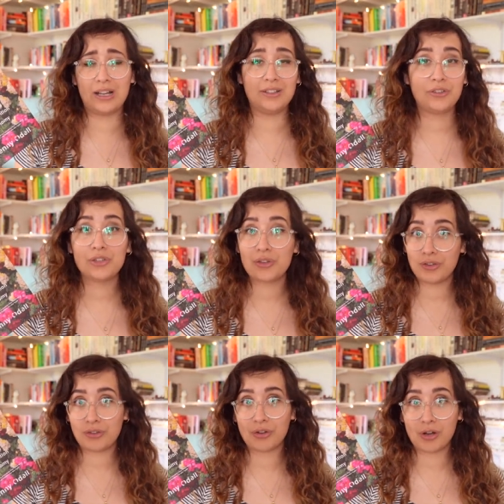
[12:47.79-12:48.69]
I listened to
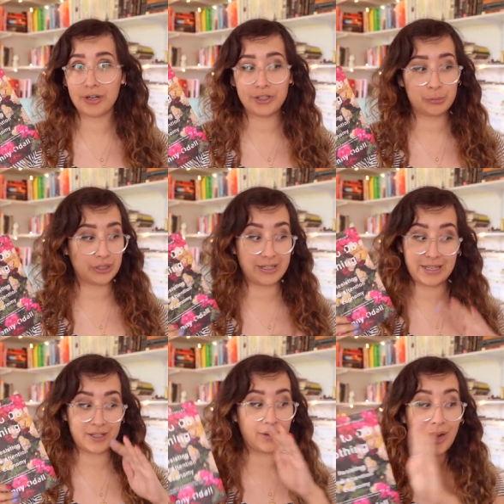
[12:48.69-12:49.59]
this on audiobook.
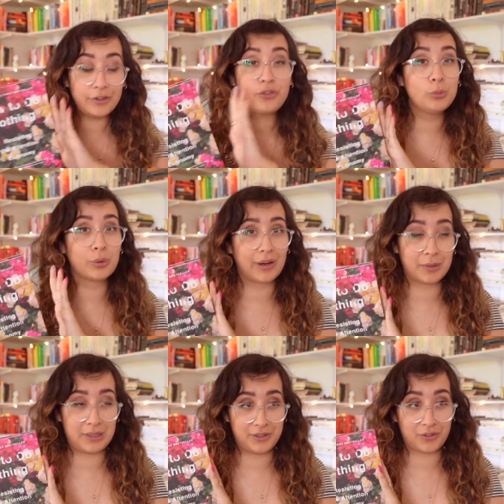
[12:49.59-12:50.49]
Again, I super
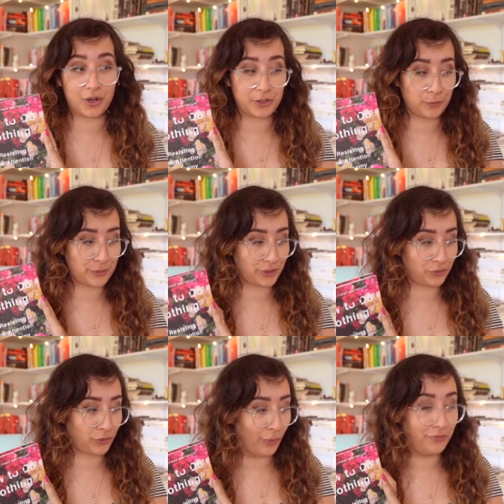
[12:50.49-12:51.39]
recommend this audiobook.
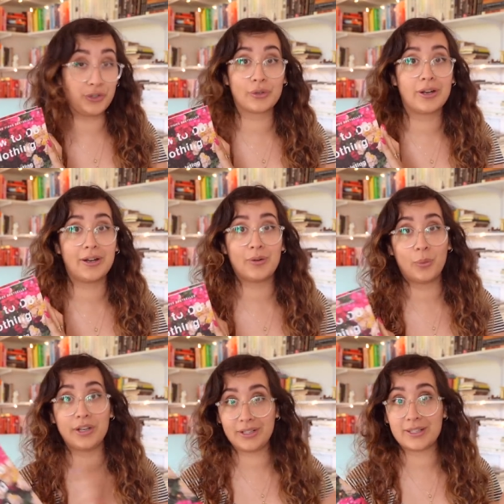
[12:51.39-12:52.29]
So if you're uh,
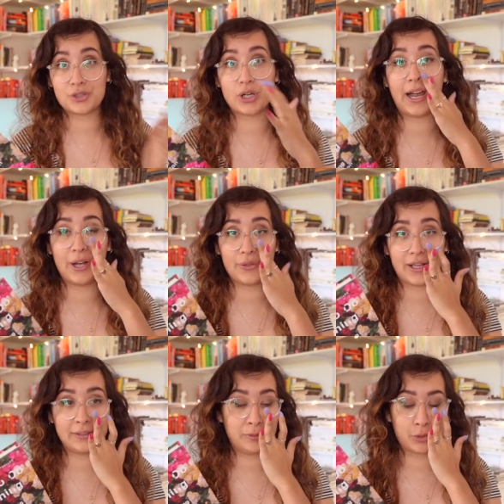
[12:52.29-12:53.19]
wanting to try out
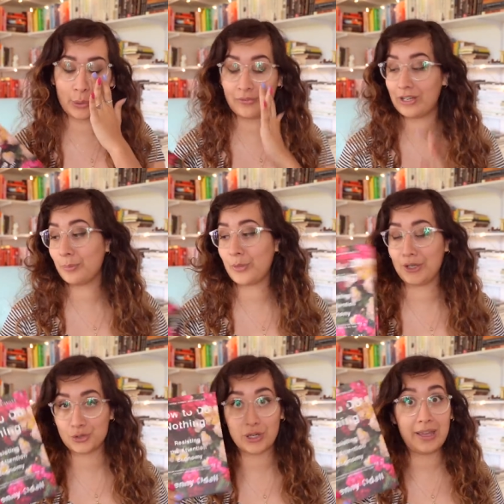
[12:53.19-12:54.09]
that Libro F M
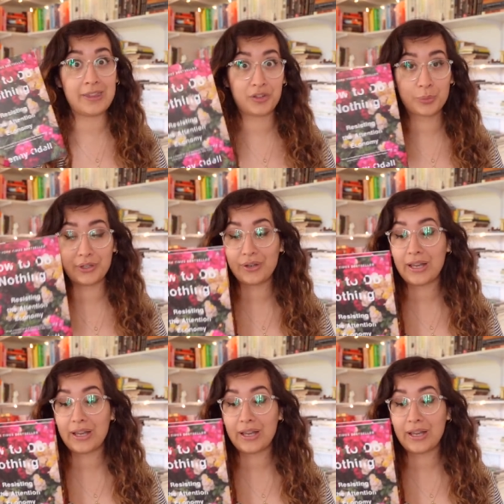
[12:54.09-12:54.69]
thing, try this one.